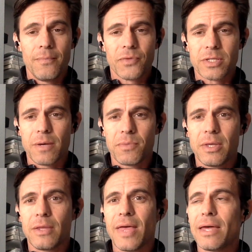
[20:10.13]
to
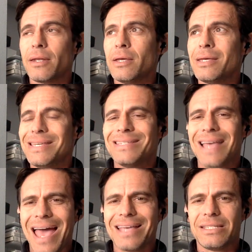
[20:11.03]
something that is
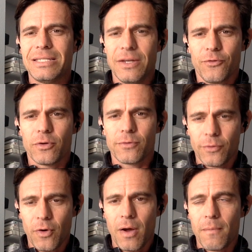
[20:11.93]
as different
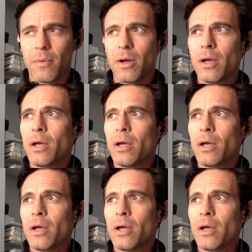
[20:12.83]
from